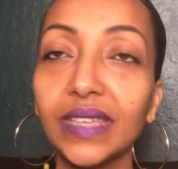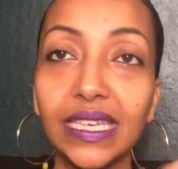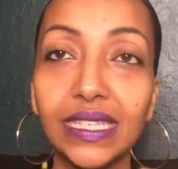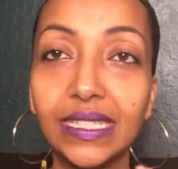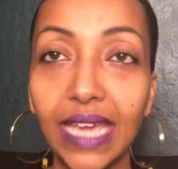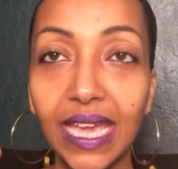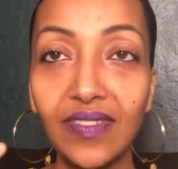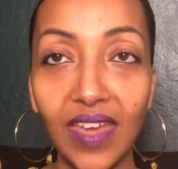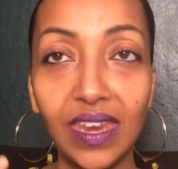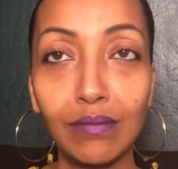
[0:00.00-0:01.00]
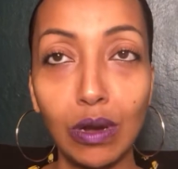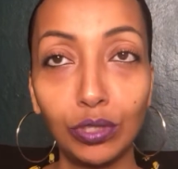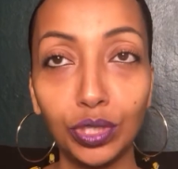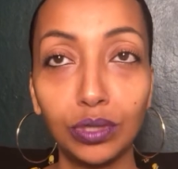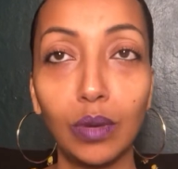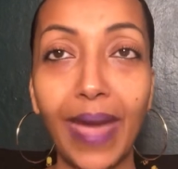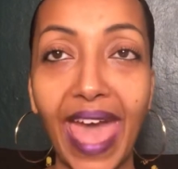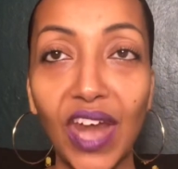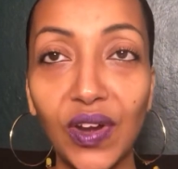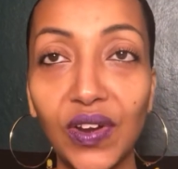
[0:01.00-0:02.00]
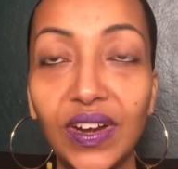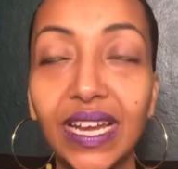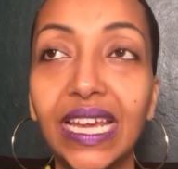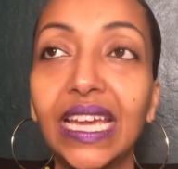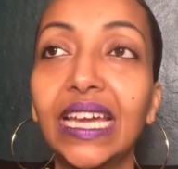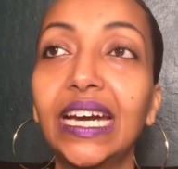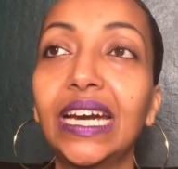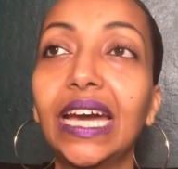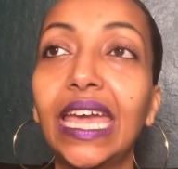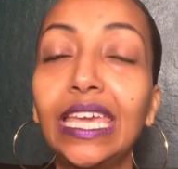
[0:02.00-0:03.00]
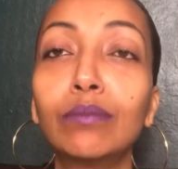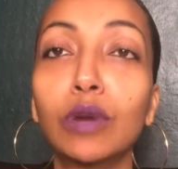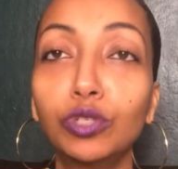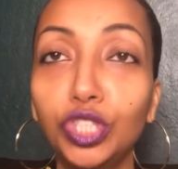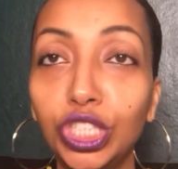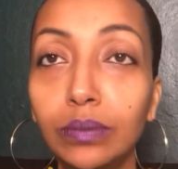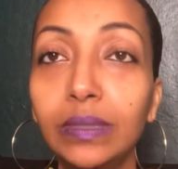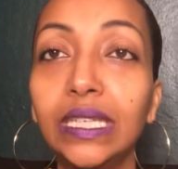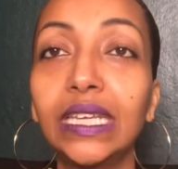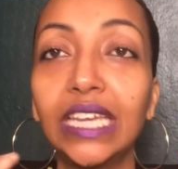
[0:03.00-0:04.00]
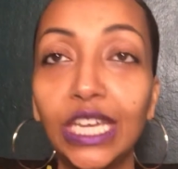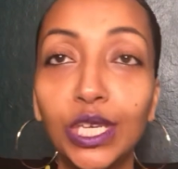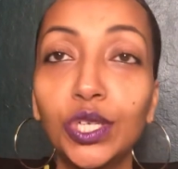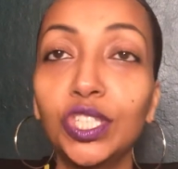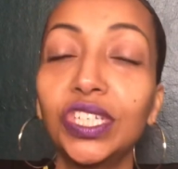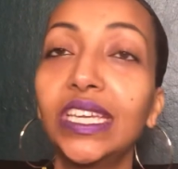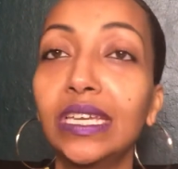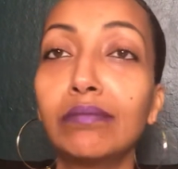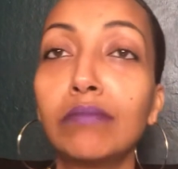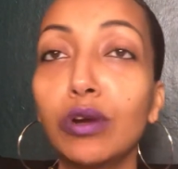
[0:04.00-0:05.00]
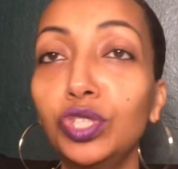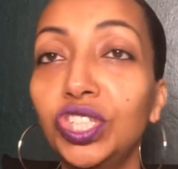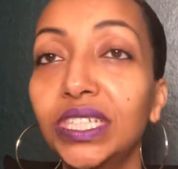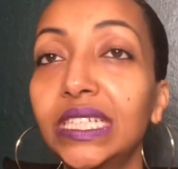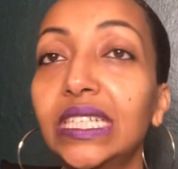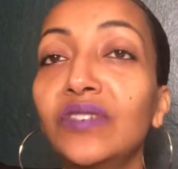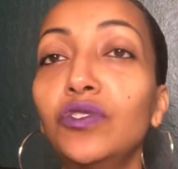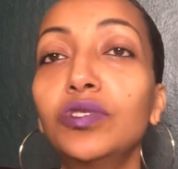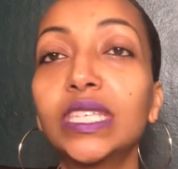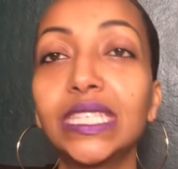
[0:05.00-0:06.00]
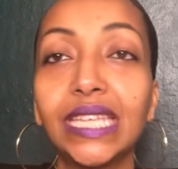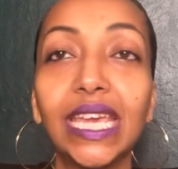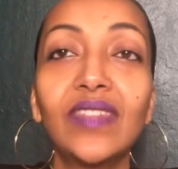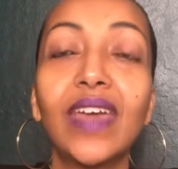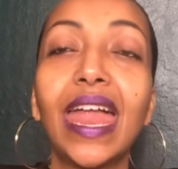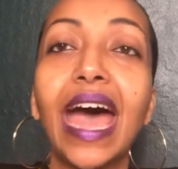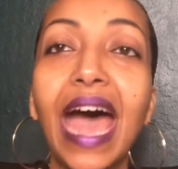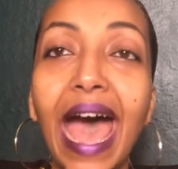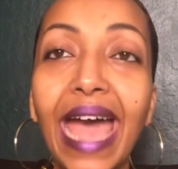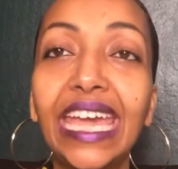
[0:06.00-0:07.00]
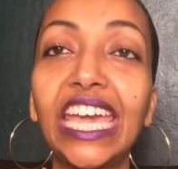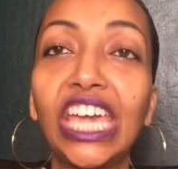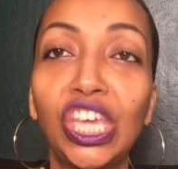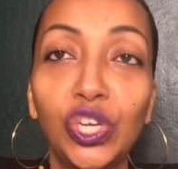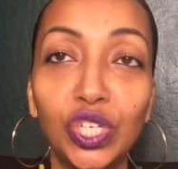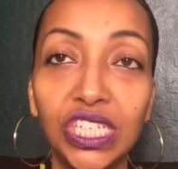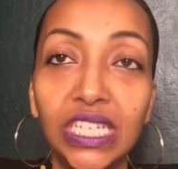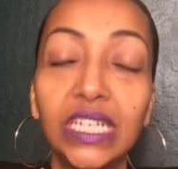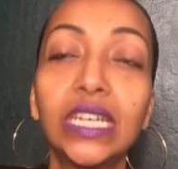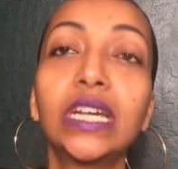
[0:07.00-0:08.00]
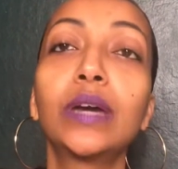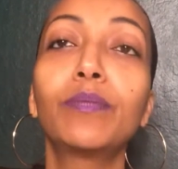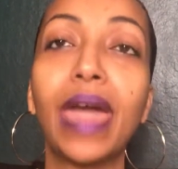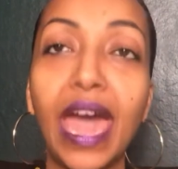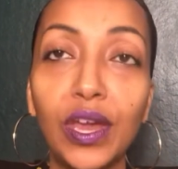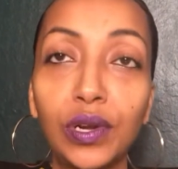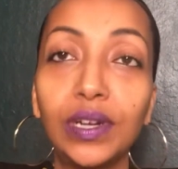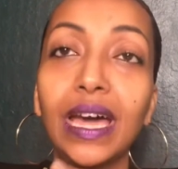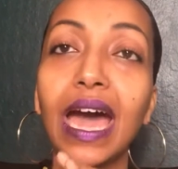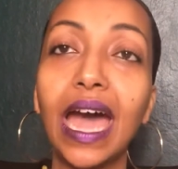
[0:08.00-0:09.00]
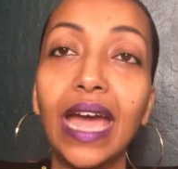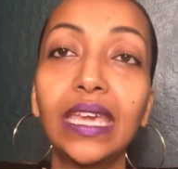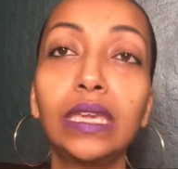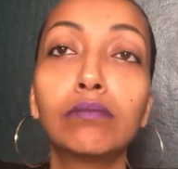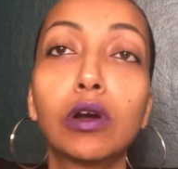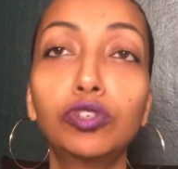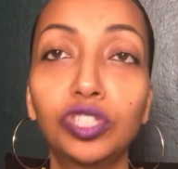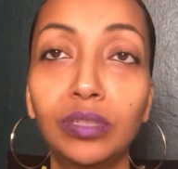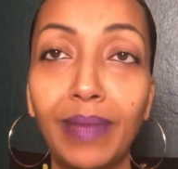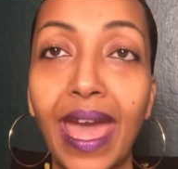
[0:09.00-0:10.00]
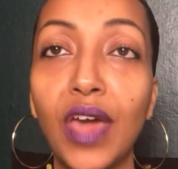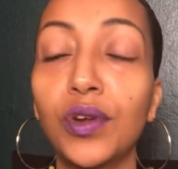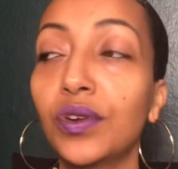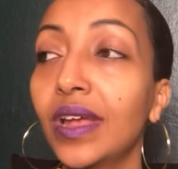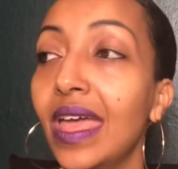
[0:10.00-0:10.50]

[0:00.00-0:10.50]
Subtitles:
stay in that emotional pattern, emotion meaning energy in motion, if you just stay in that high energy pattern, high emotion pattern,